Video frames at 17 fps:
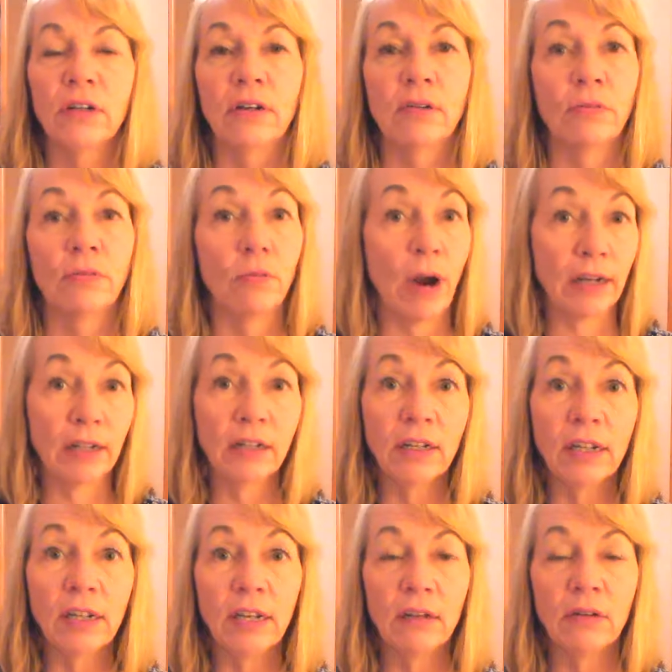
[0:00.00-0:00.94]

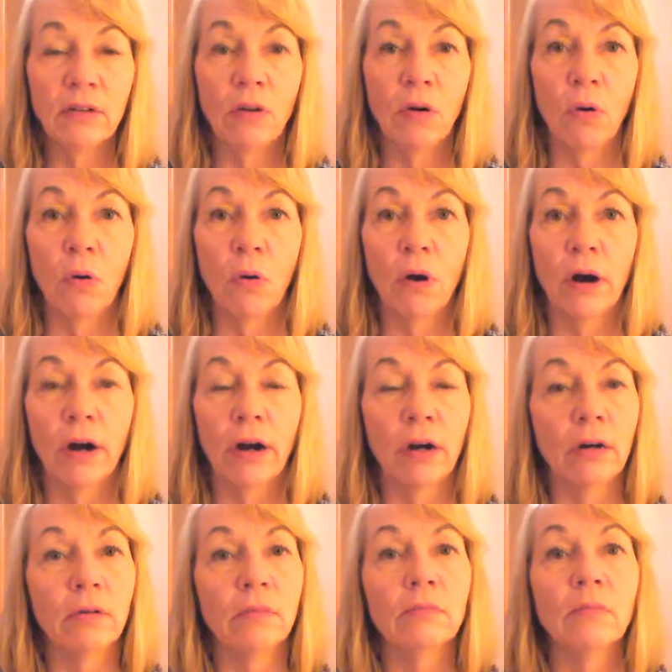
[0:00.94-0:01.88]
readily,
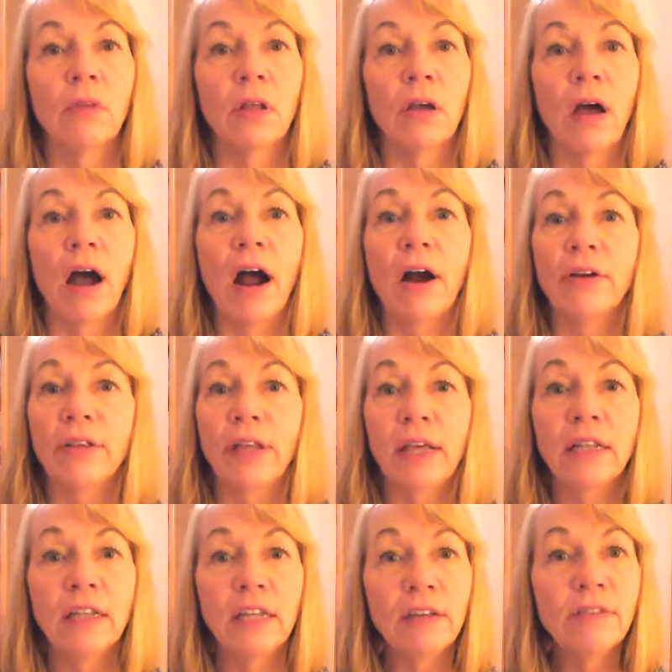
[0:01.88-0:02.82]
or are
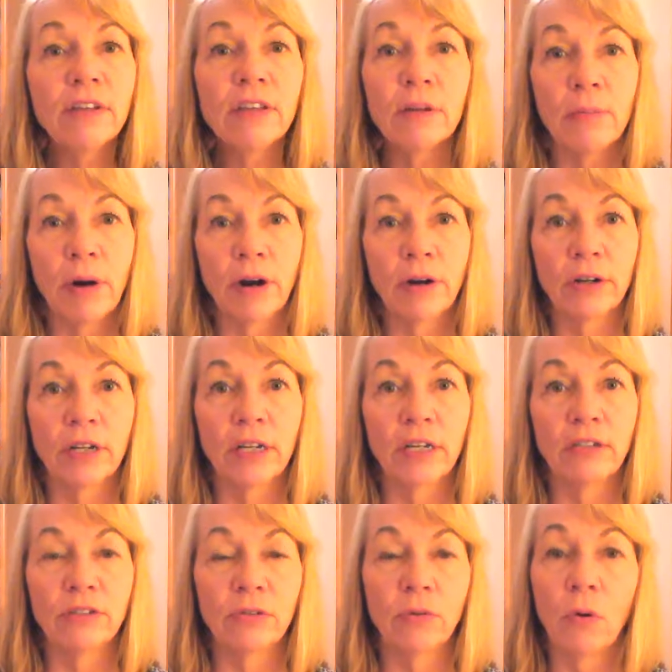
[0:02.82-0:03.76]
they leaving the
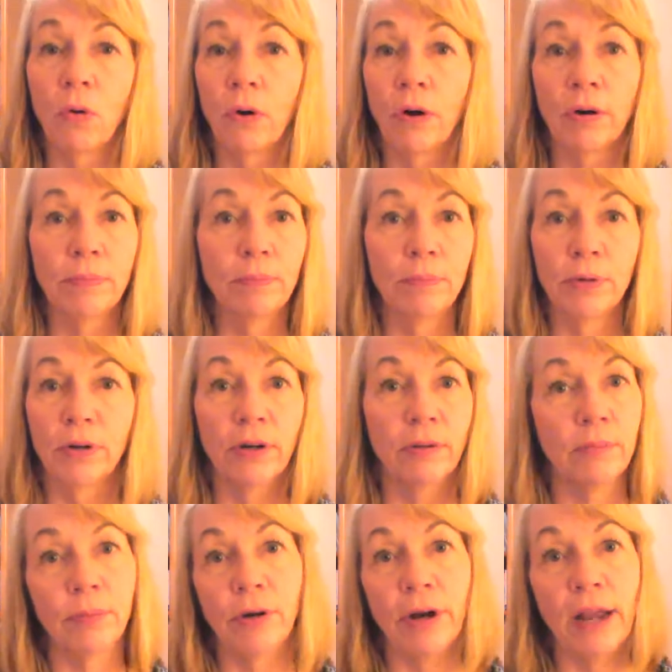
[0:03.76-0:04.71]
market, or
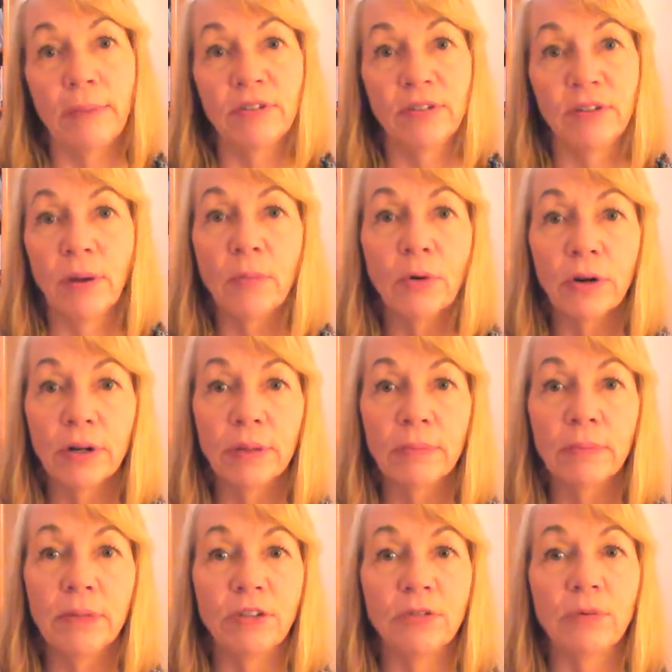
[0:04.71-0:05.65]
perhaps somewhere
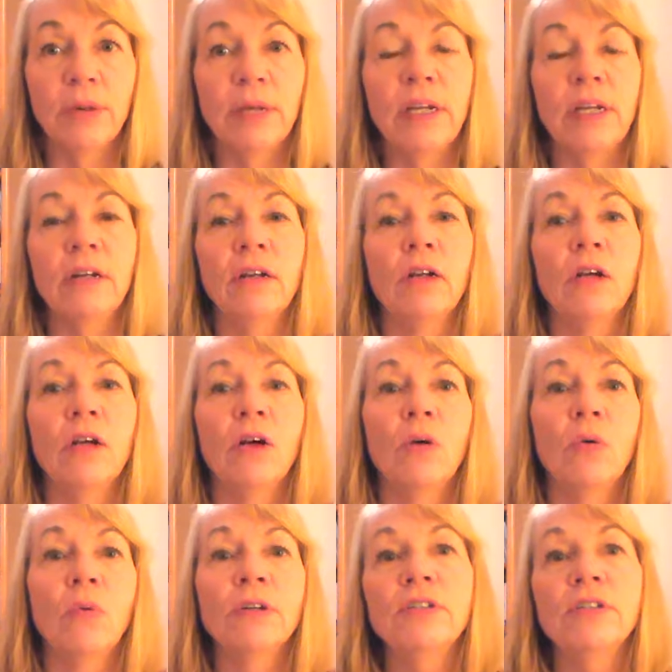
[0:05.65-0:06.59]
in between?
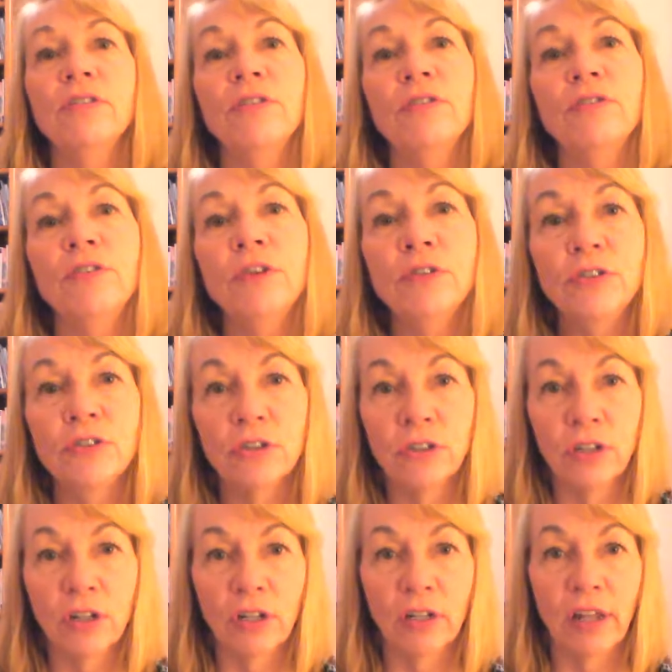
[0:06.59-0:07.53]
What does the future
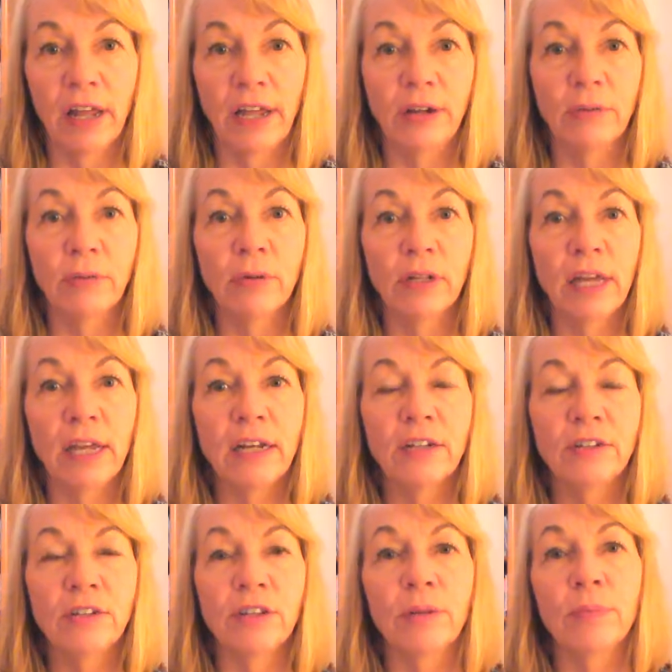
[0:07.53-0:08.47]
look like
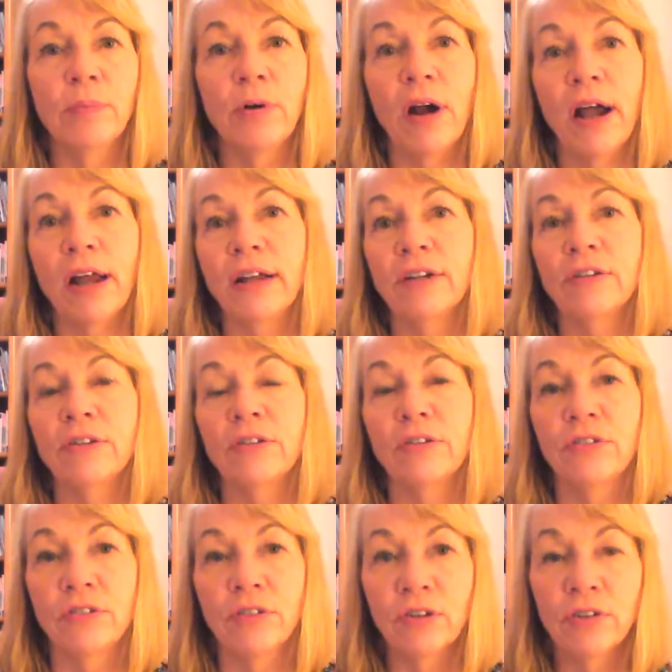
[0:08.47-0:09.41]
related to the product or
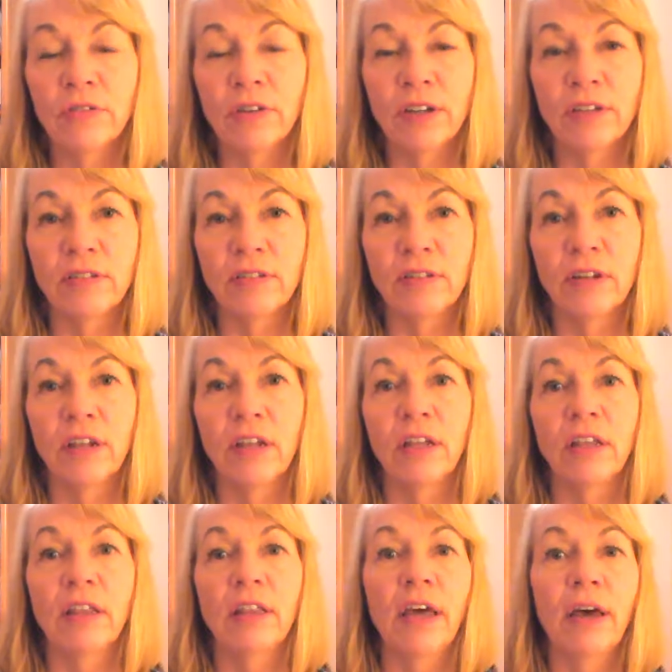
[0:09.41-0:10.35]
service
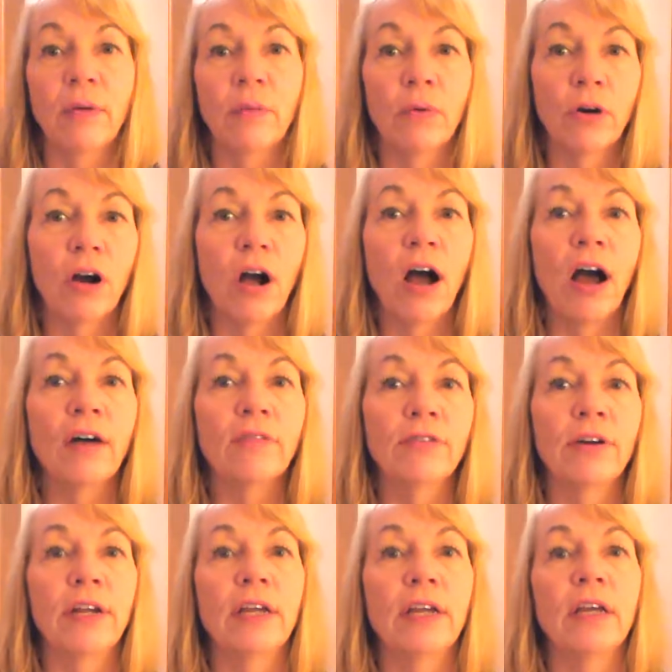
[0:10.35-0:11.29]
that we're
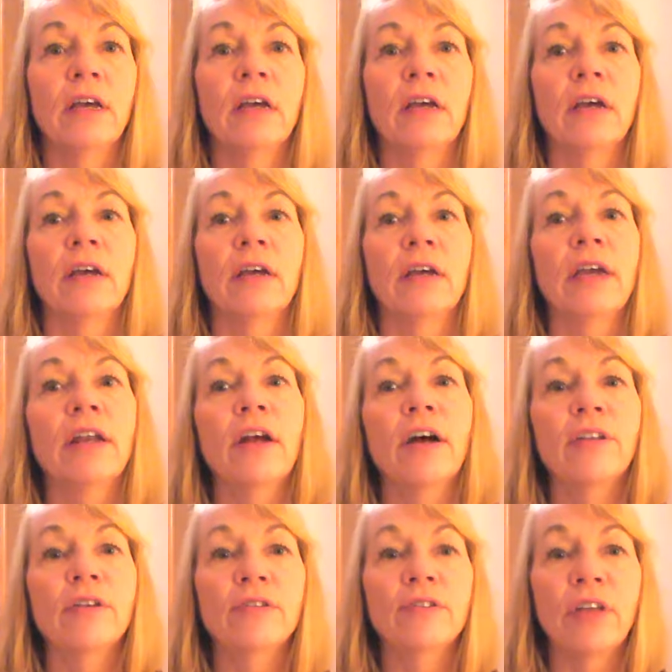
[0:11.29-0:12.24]
offering? Can
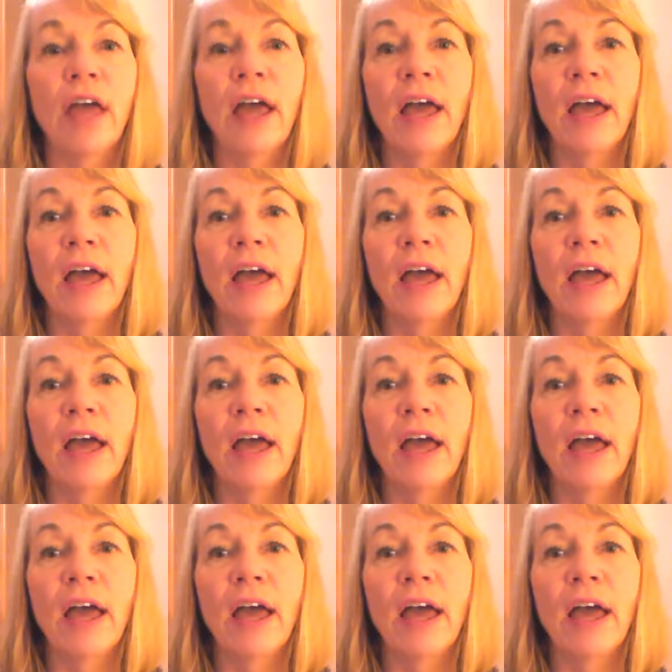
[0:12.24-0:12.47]
others